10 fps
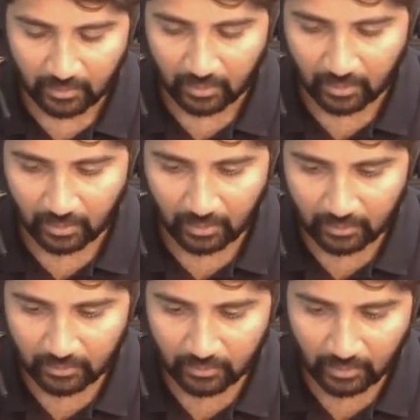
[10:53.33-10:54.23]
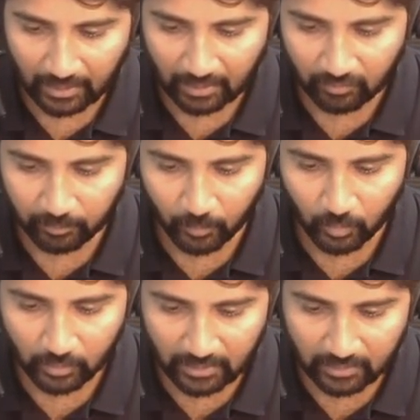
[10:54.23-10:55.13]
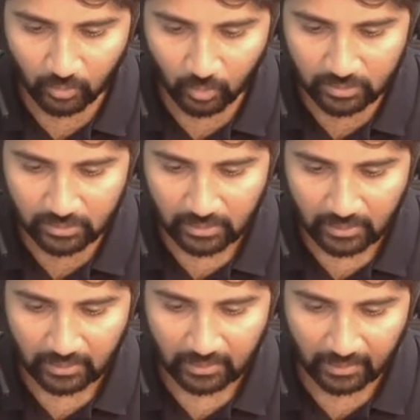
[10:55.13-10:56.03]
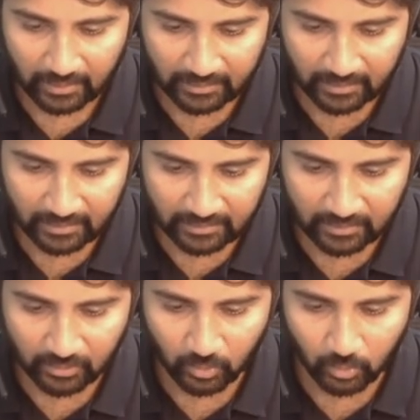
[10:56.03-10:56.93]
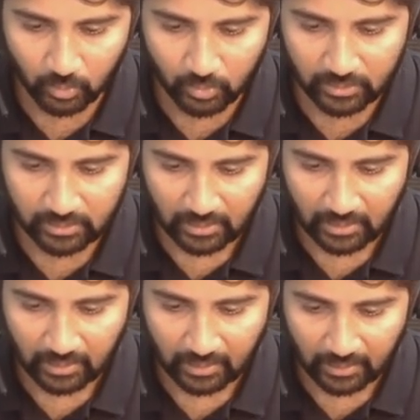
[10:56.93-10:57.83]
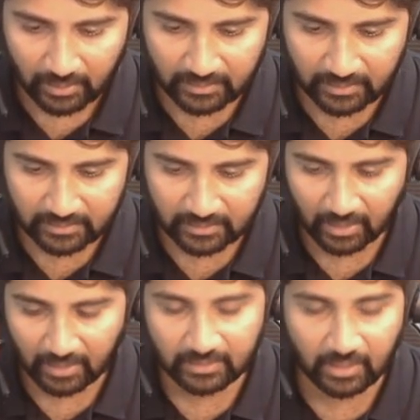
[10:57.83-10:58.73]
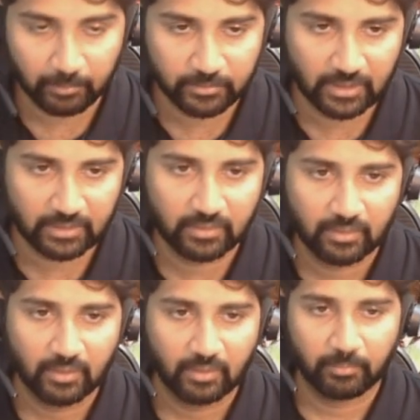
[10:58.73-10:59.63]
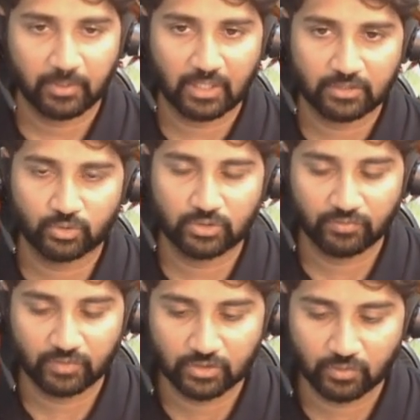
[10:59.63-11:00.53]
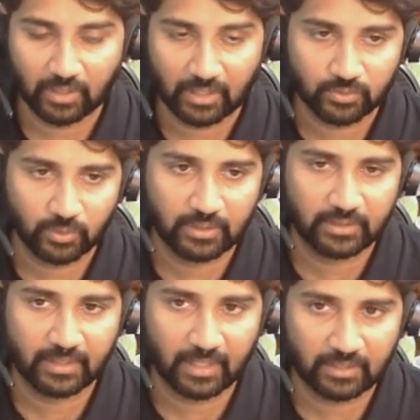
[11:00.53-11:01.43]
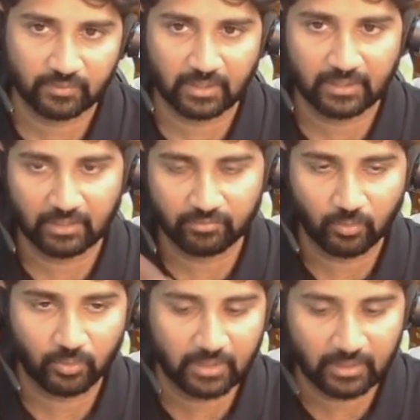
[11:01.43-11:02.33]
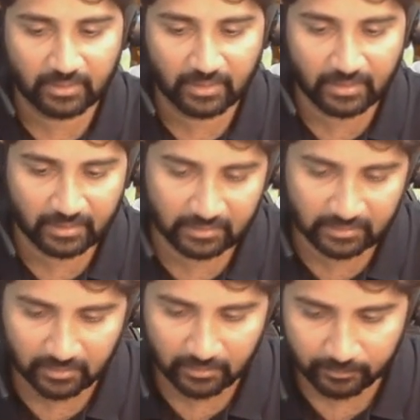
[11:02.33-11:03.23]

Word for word: uh, I have imported those connected agent tools agents client object because using which you will actually interact with the AI Foundry and create an agent